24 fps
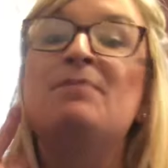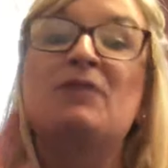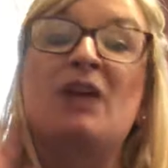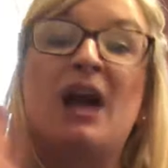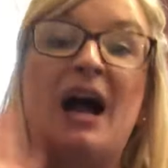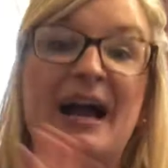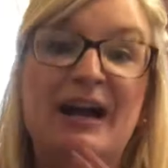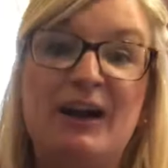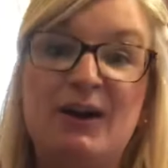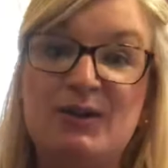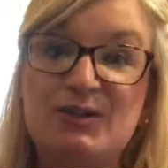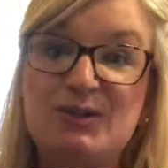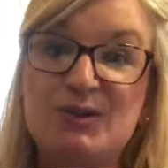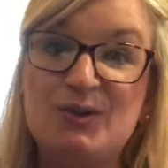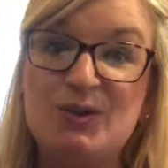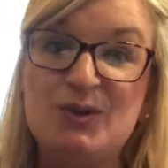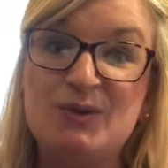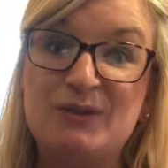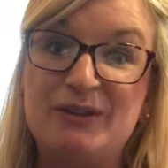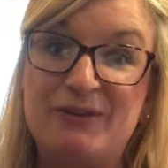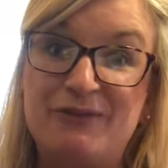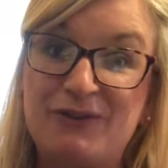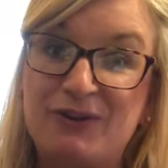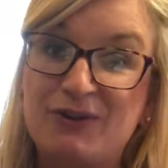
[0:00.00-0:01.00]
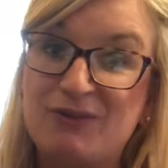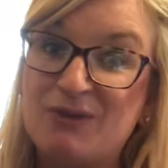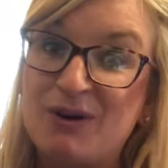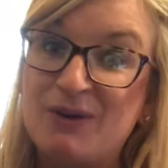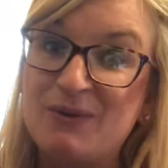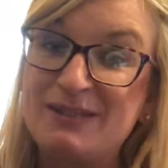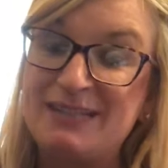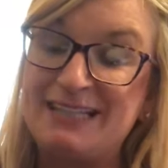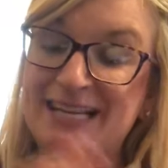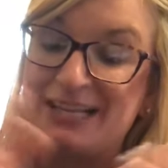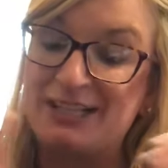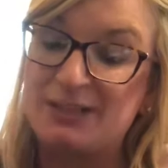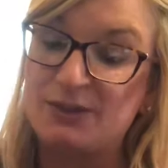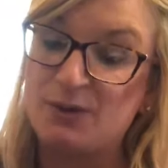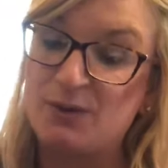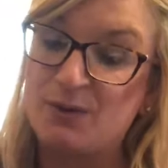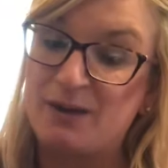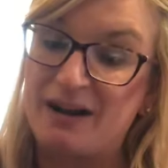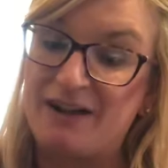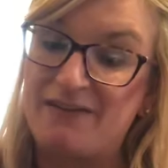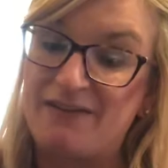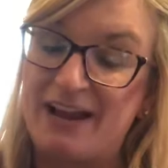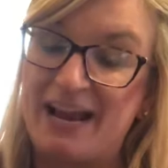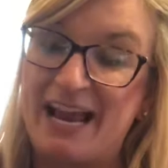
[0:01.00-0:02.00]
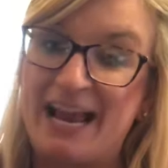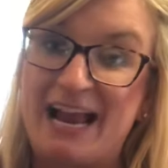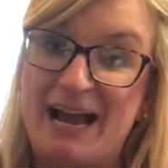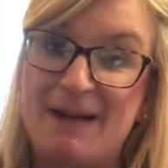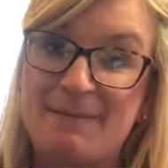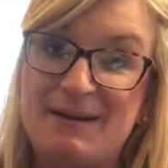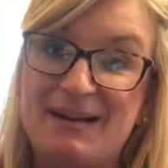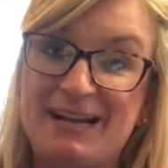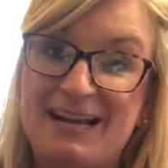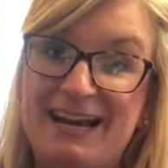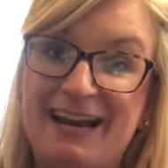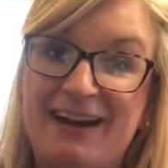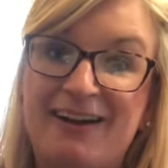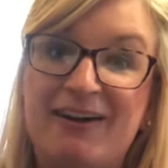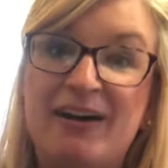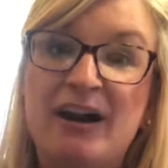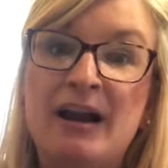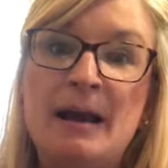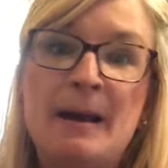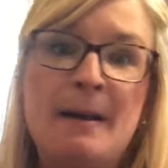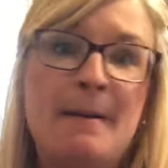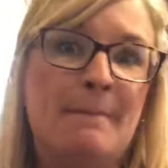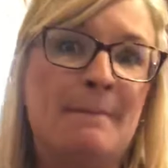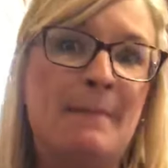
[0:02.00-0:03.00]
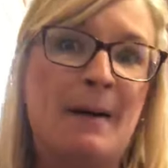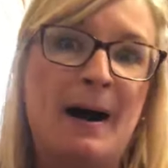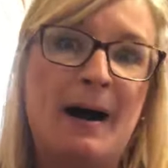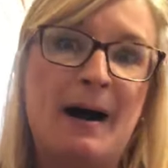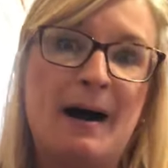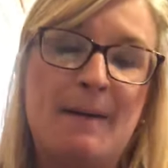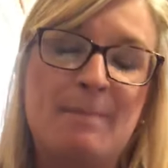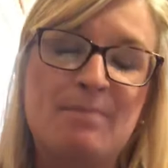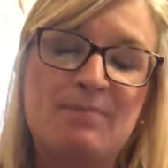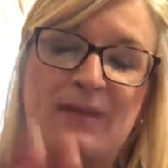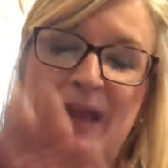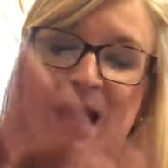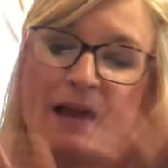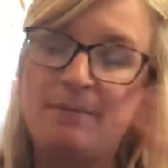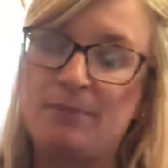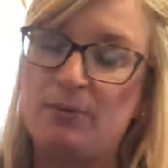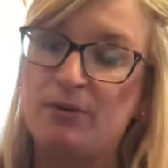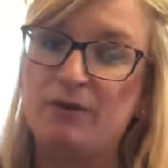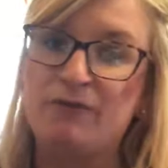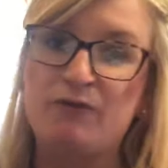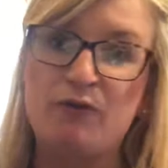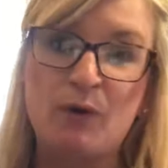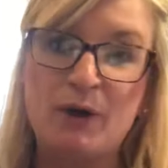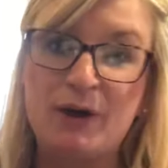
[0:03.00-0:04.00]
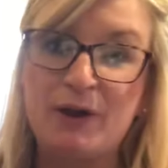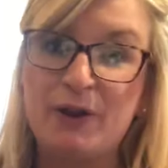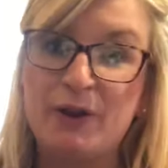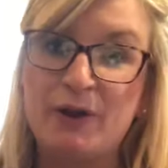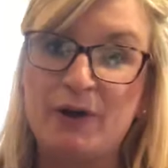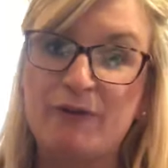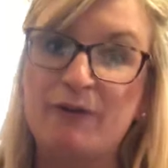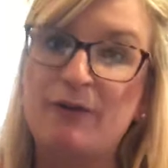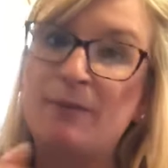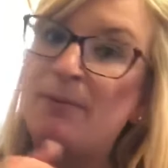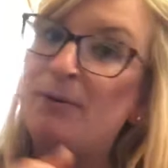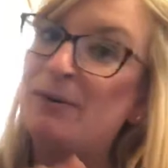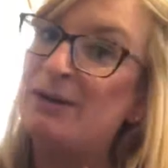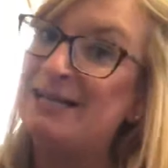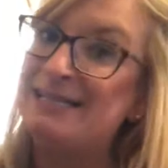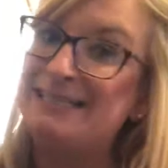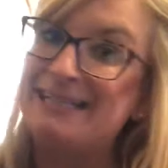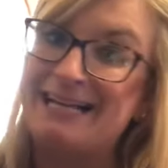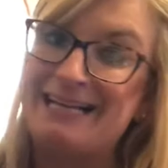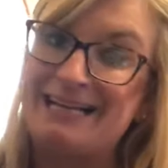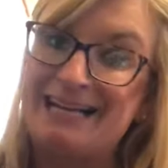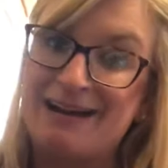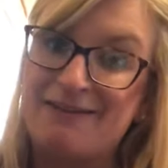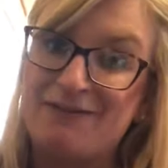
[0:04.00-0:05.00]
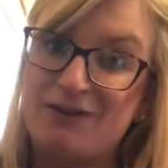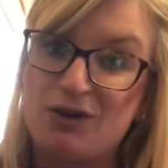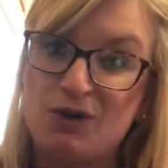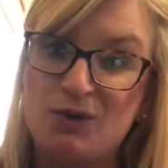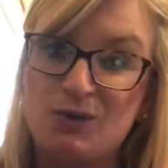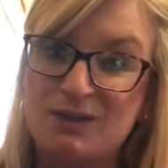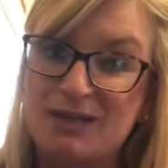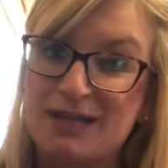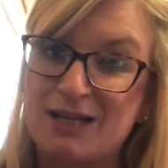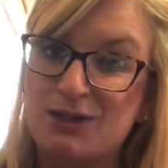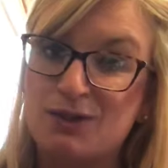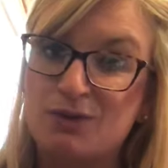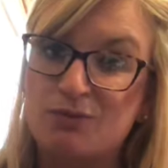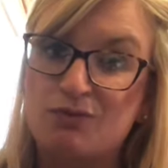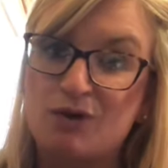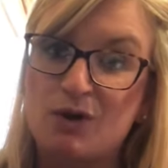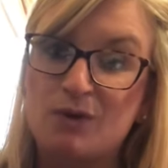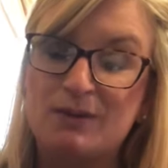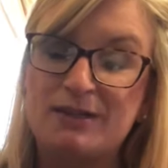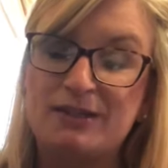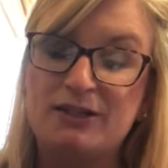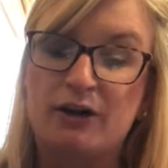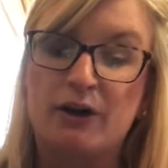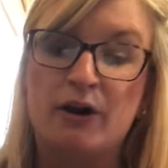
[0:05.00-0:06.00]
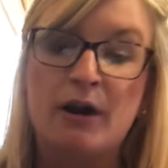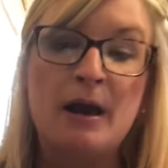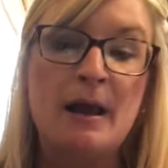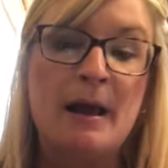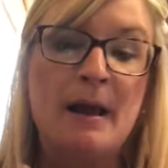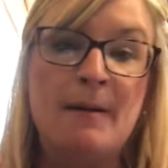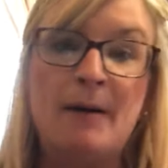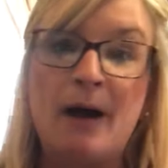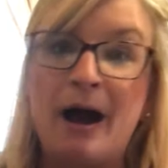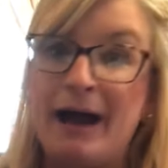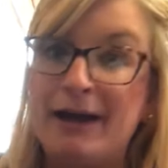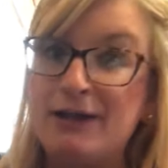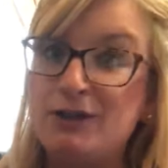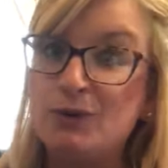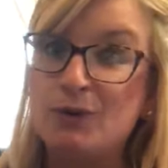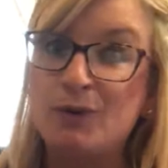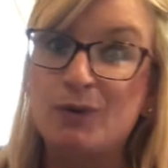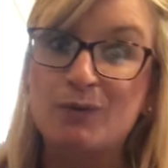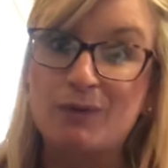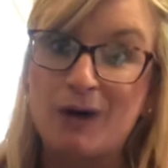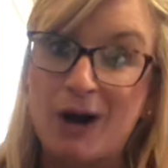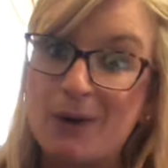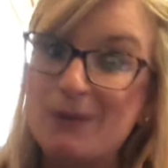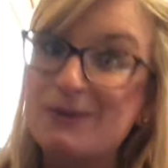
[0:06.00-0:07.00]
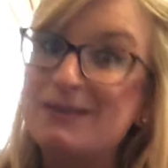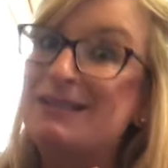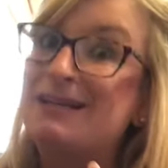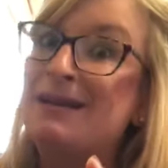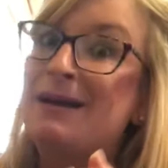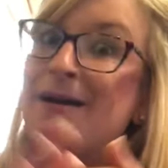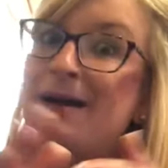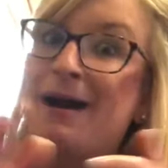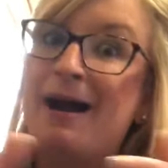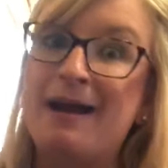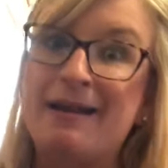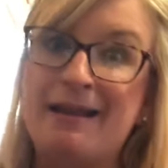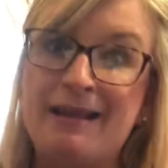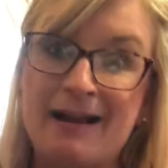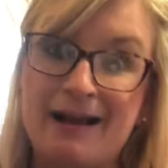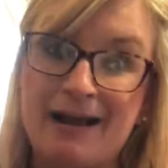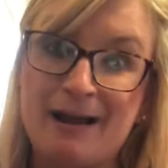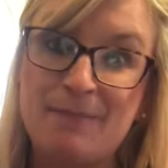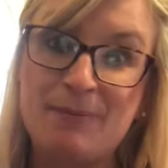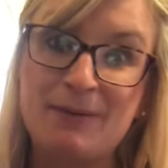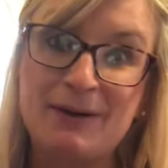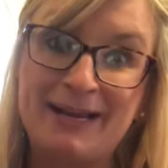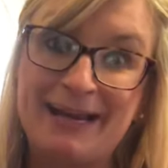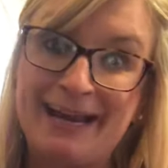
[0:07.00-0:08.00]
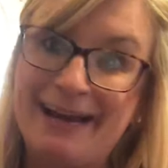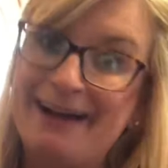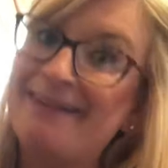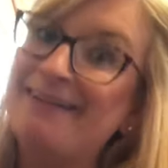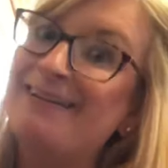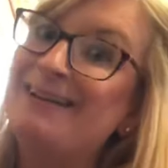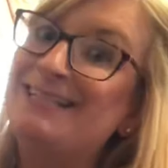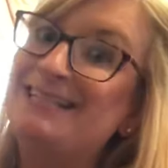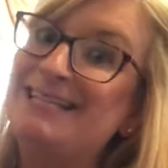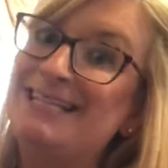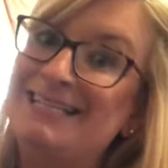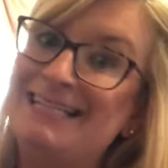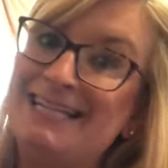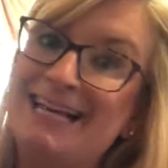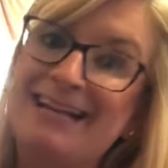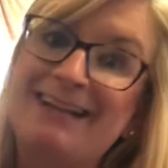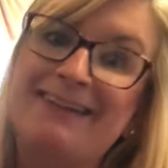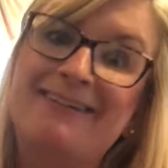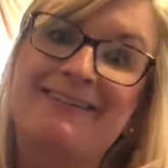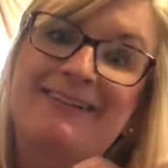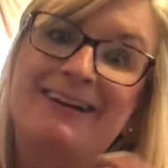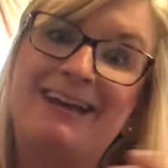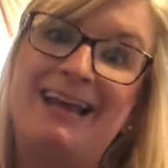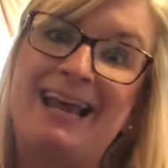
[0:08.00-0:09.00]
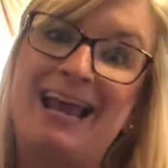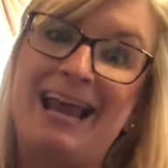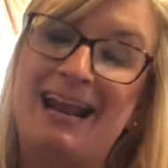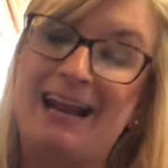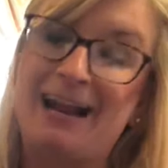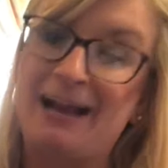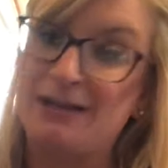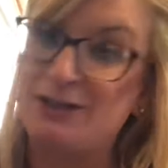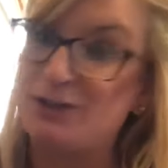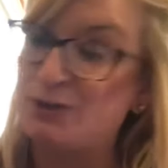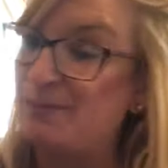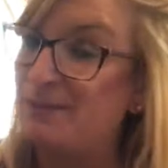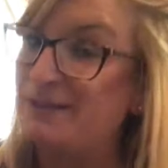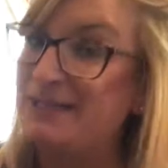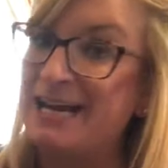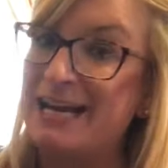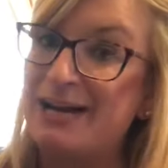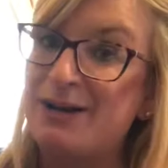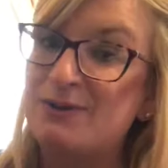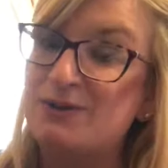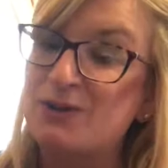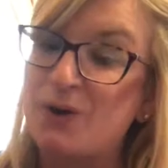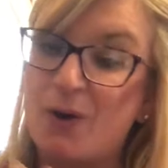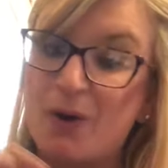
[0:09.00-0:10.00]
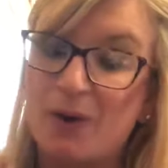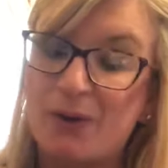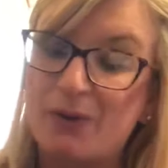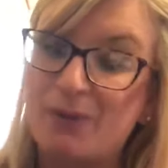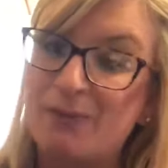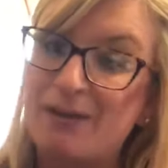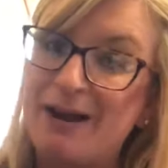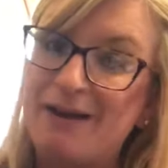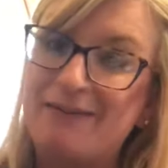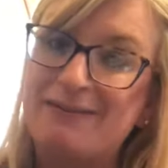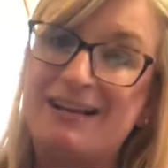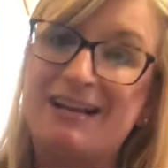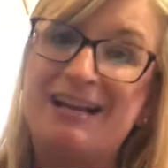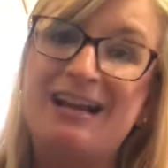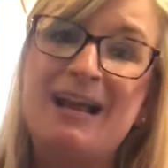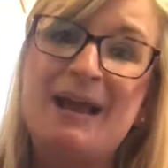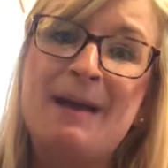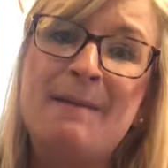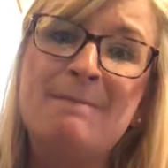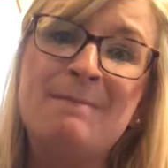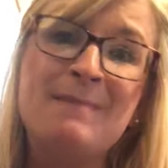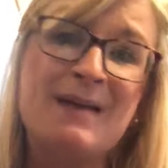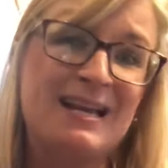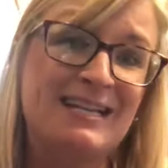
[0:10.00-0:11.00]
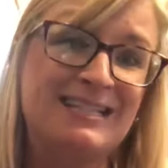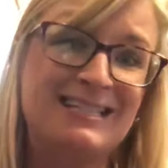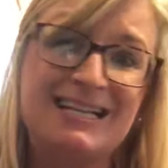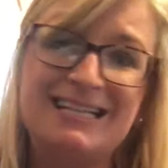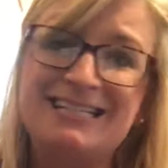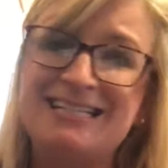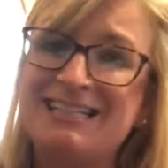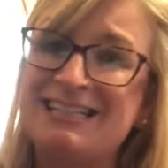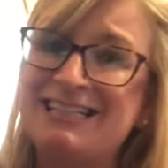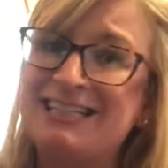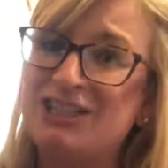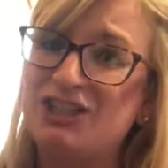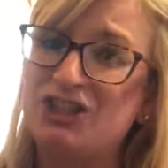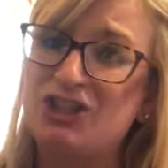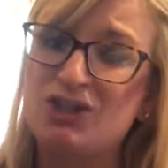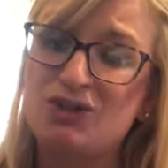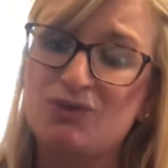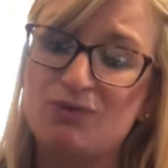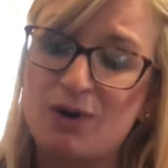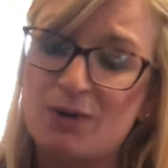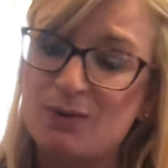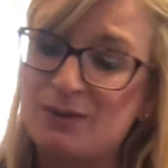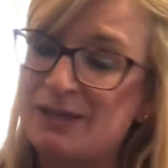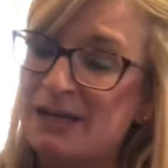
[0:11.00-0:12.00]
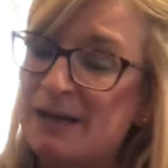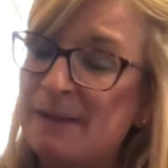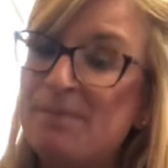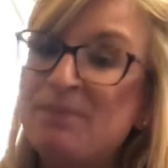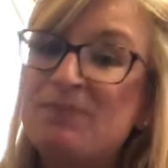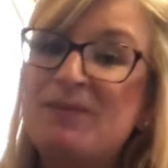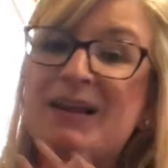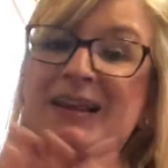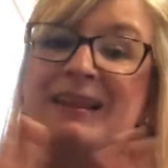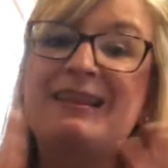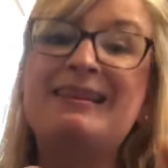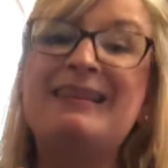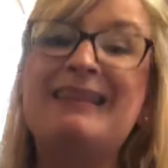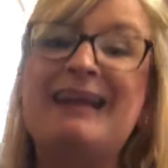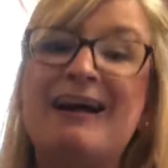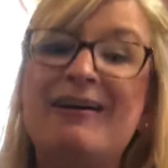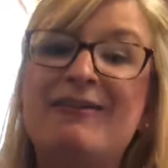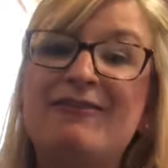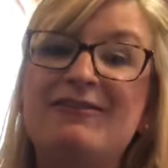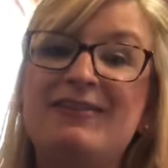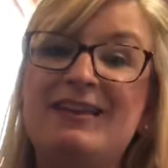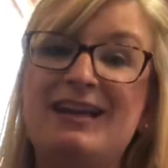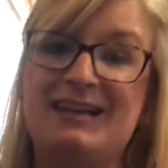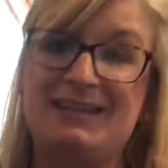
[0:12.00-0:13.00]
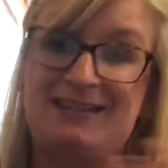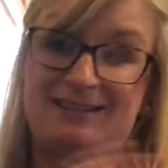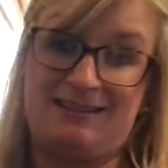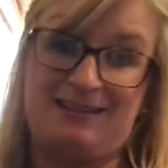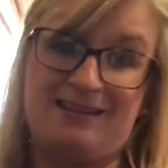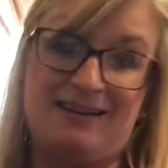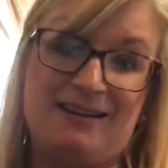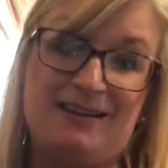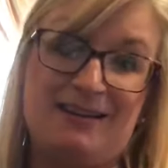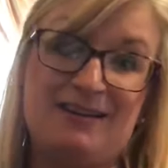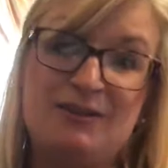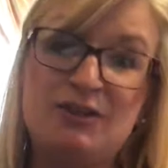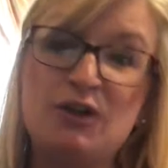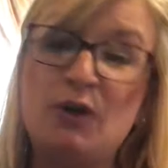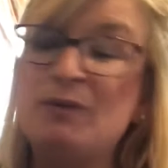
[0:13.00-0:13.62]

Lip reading: I also use it for roasting. So you could have a ham in here and put foil over, put it inside the oven, use it as a roaster. I do a roast, and then I put carrots and celery, and I do potatoes all around it. Makes a delicious roast. Love this So